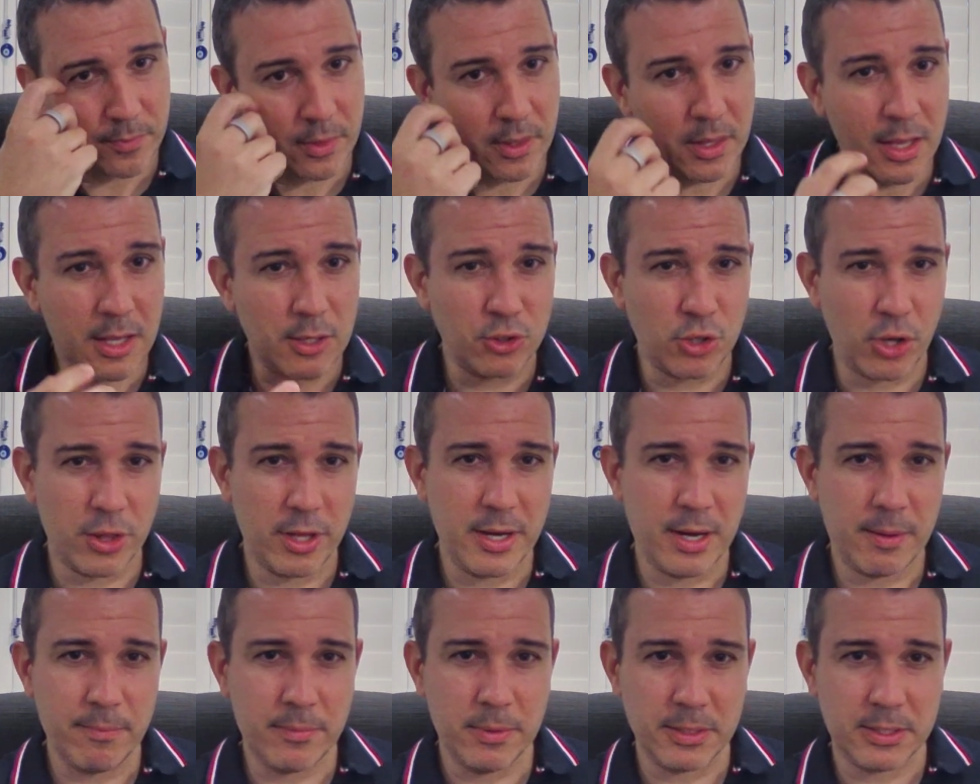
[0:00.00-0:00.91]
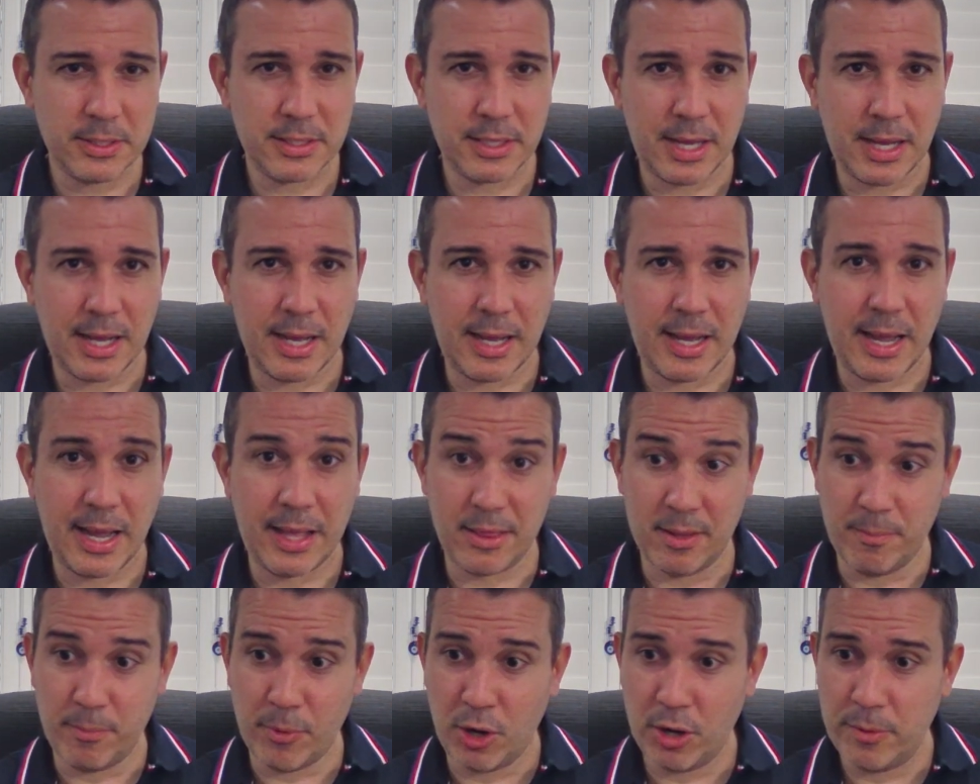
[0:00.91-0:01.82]
So the numbers at the
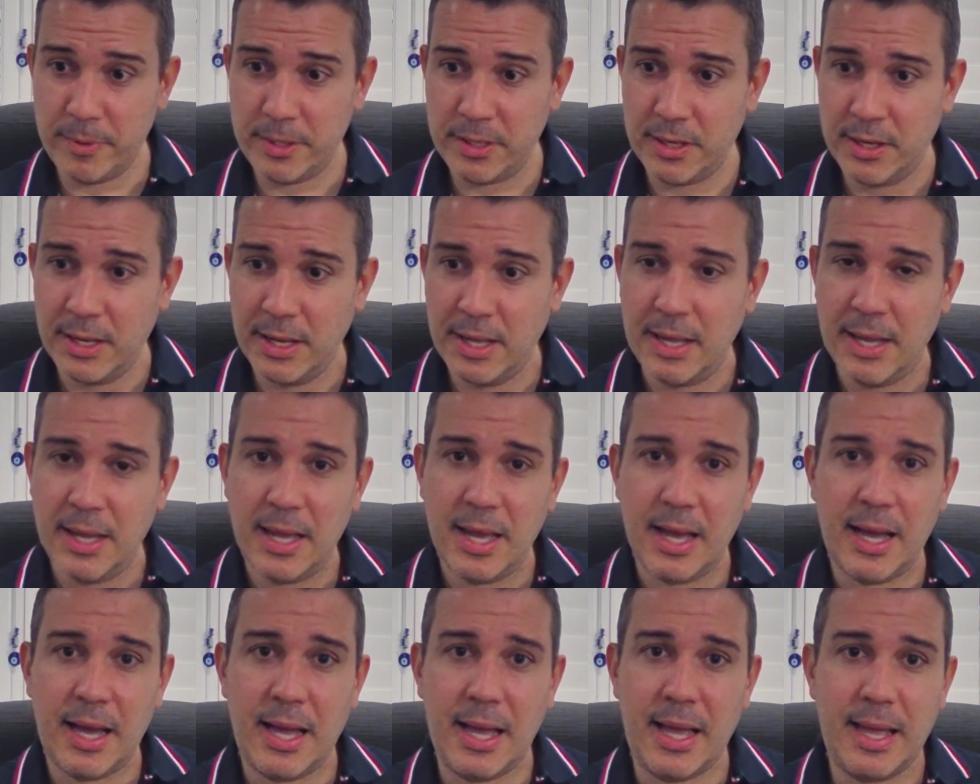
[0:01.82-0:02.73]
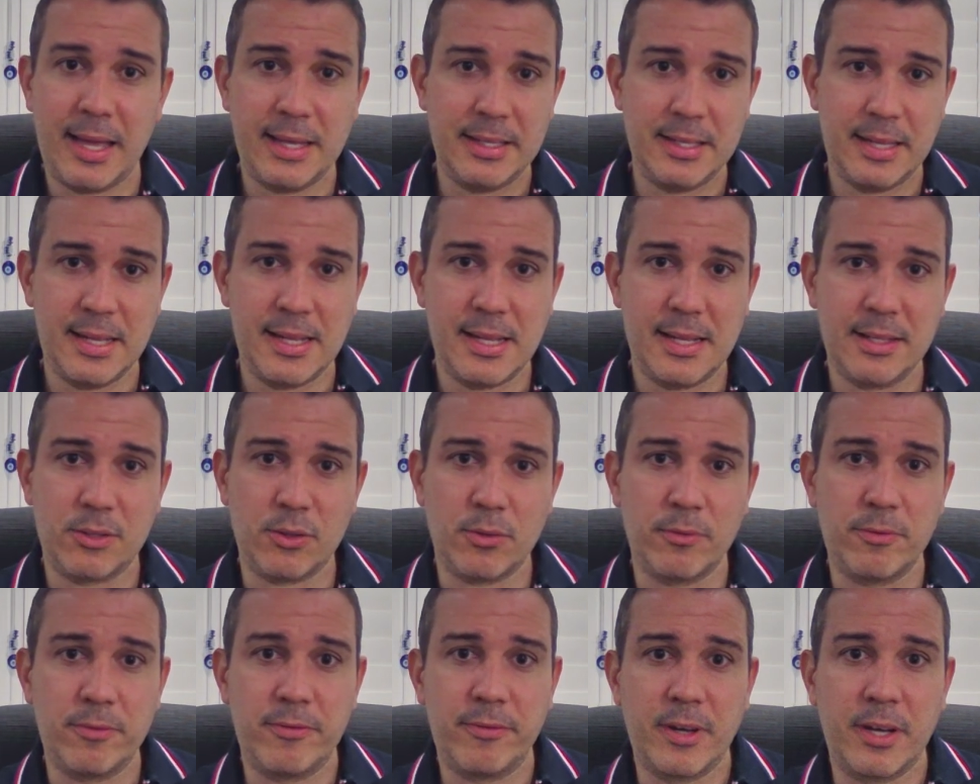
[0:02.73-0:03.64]
moment, as
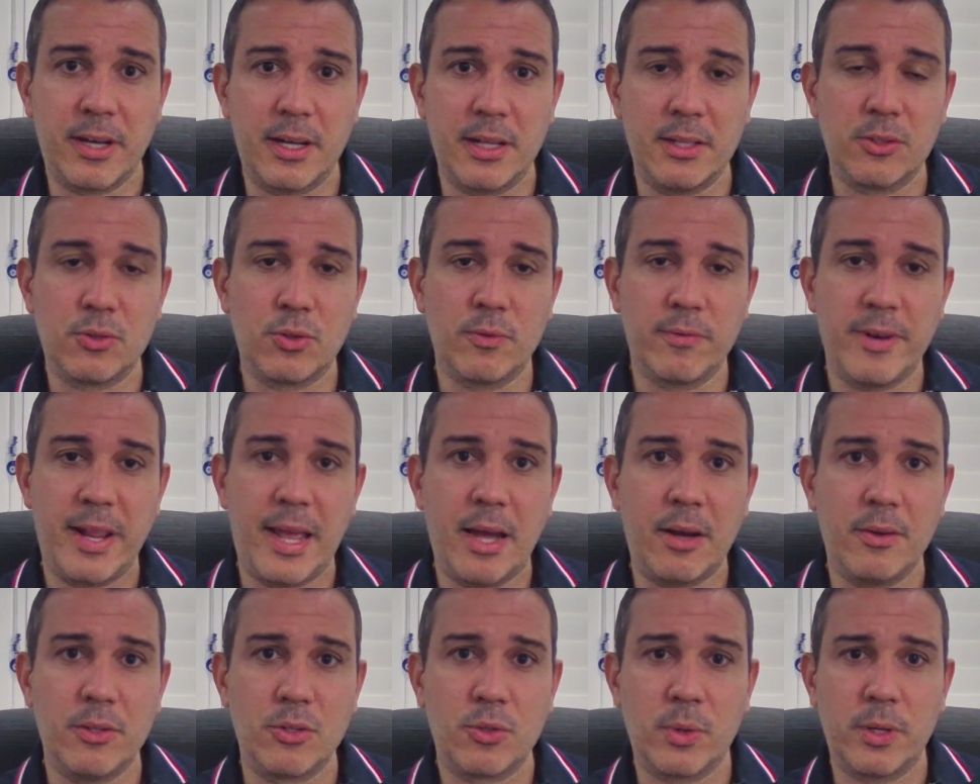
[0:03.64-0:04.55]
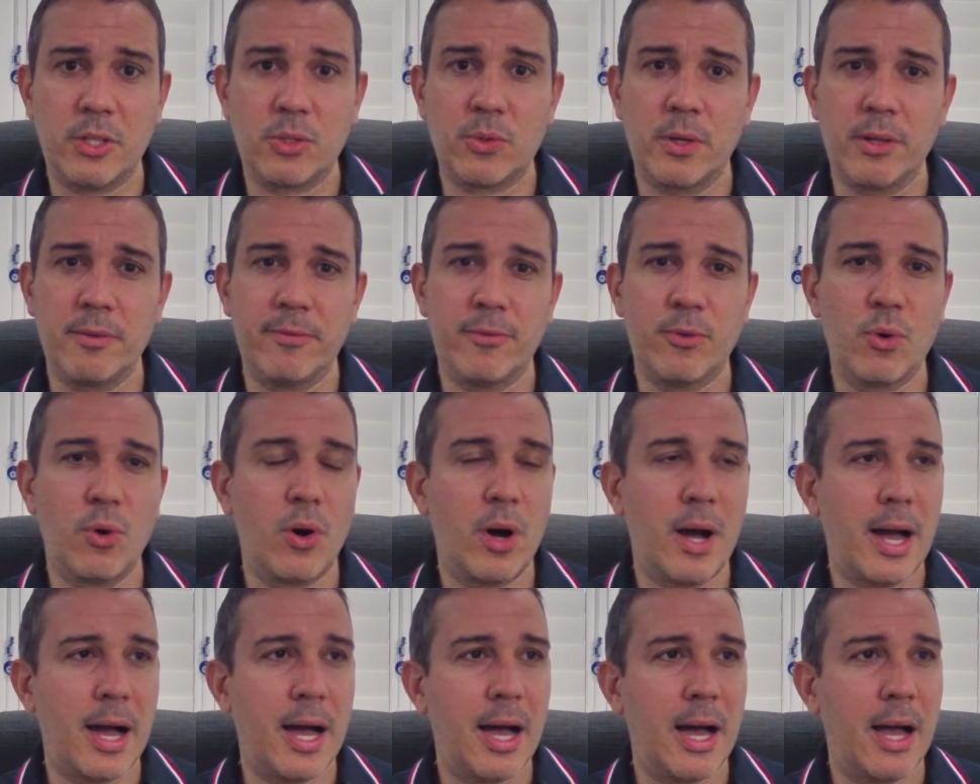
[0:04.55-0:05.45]
of sort of now in 2024,
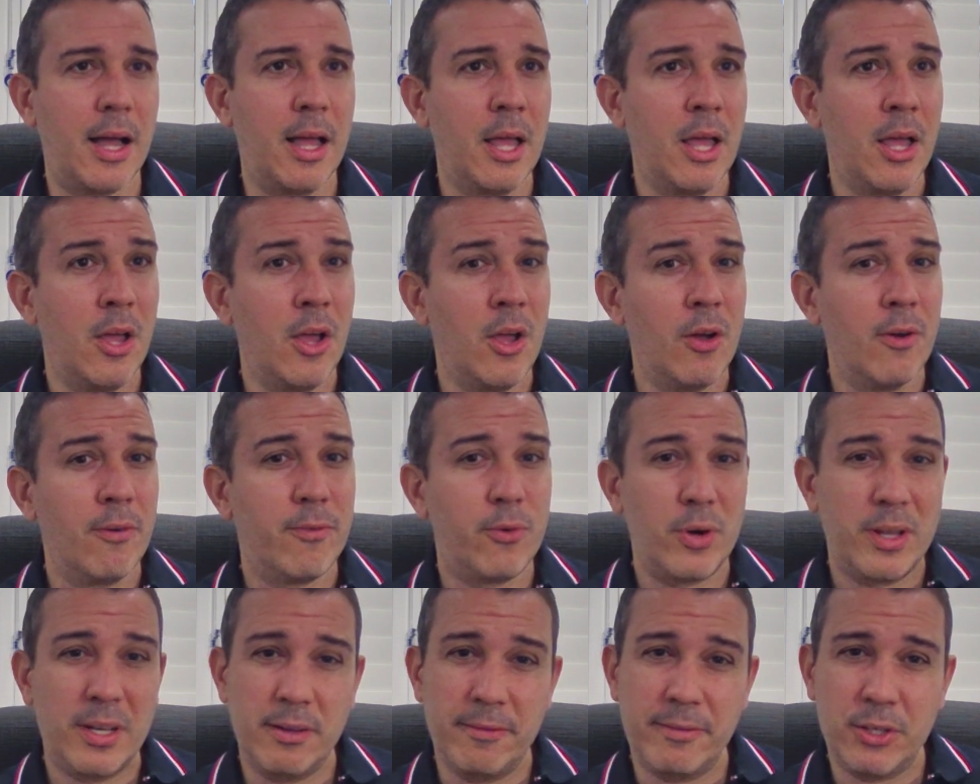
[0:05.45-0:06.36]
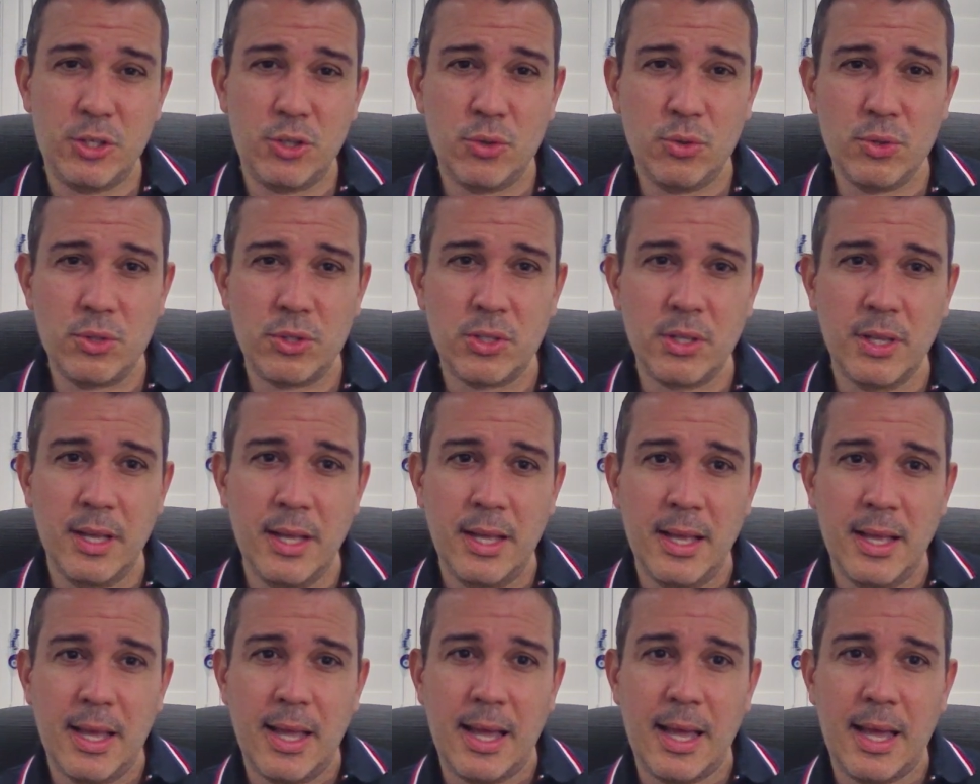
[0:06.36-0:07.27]
are for individuals
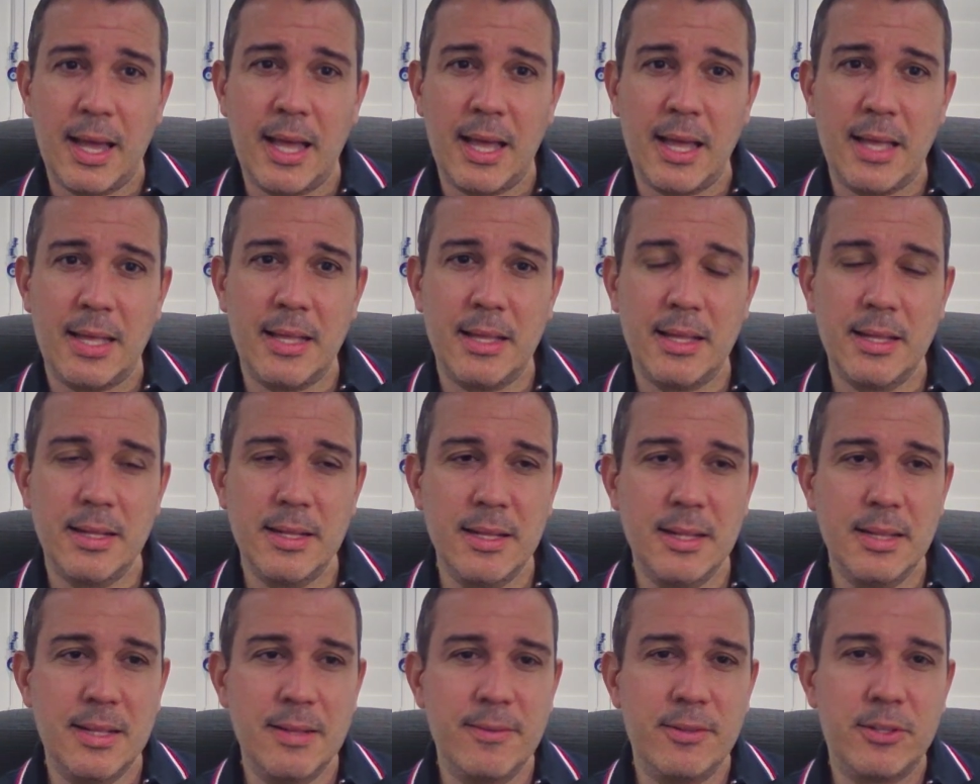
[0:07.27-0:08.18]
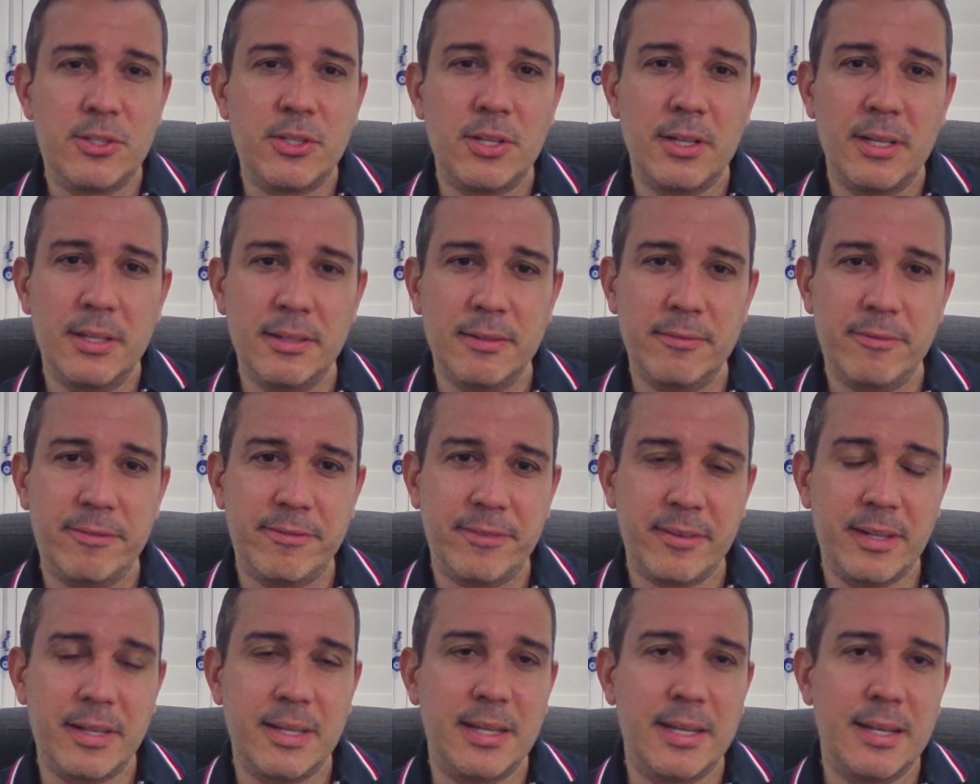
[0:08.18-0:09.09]
to live
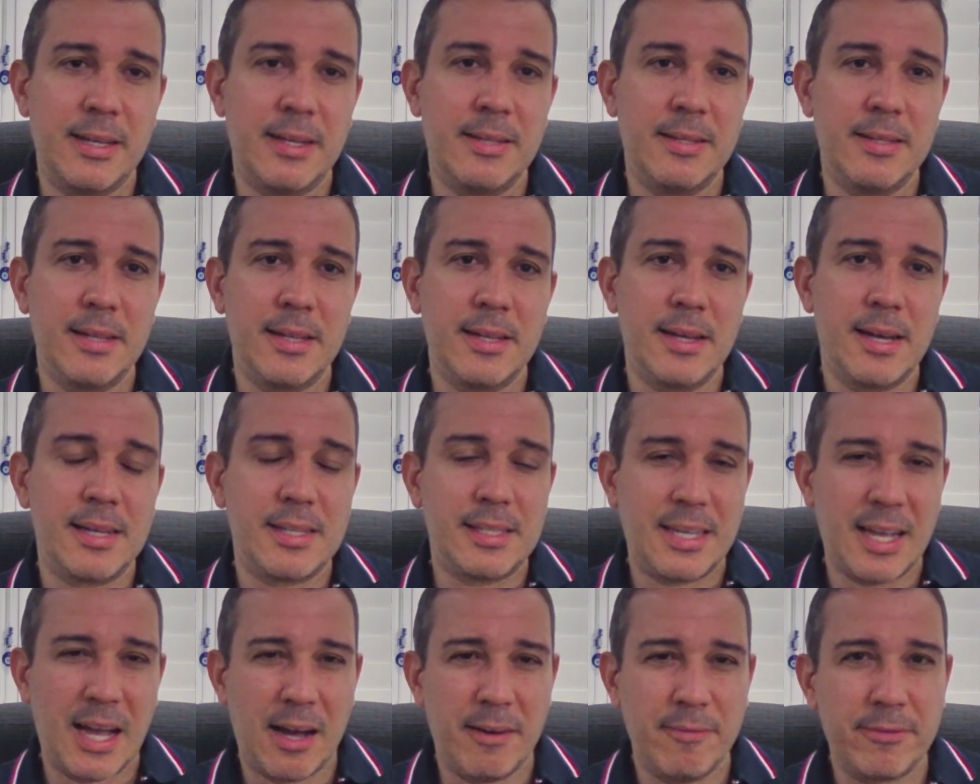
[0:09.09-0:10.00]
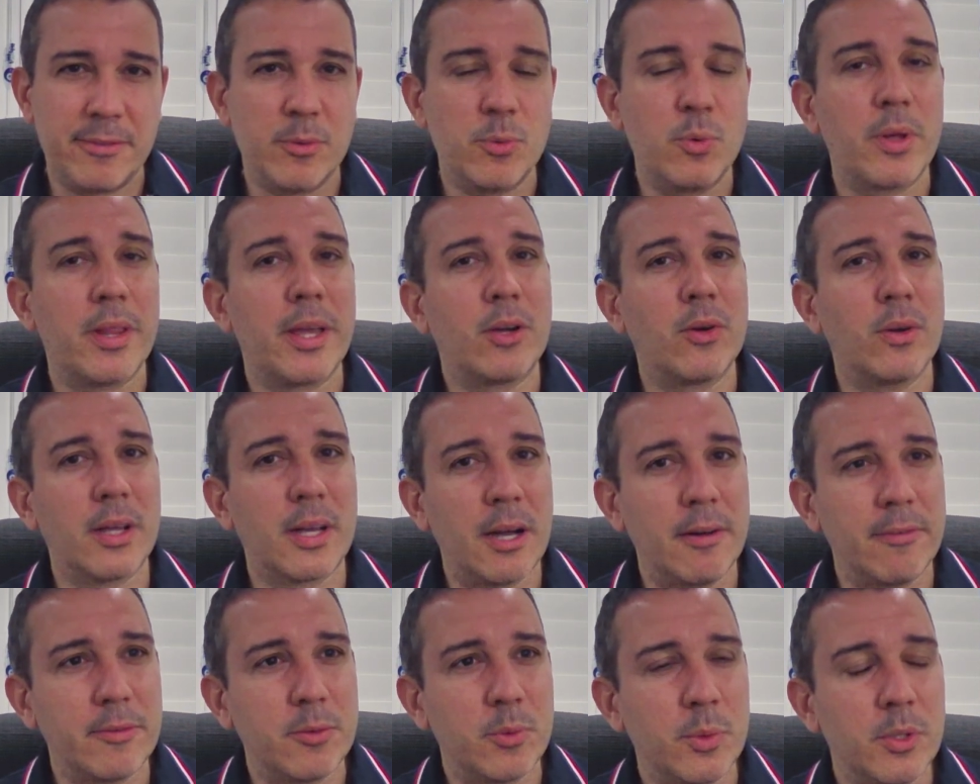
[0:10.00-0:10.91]
a comfortable, what they call a
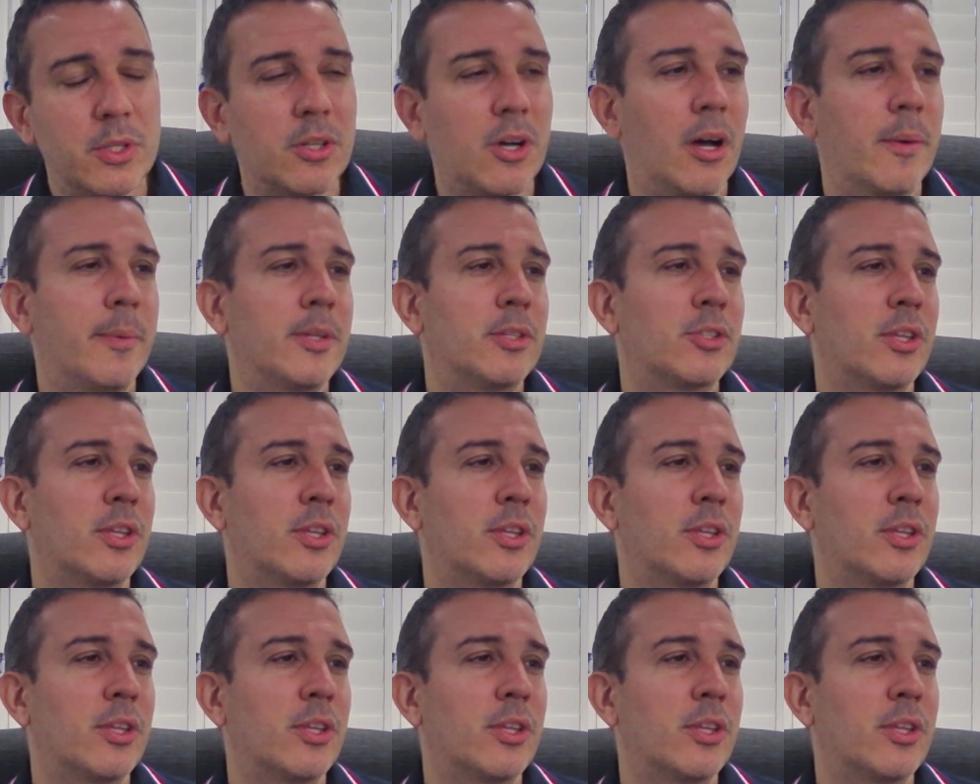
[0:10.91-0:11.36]
comfortable retirement.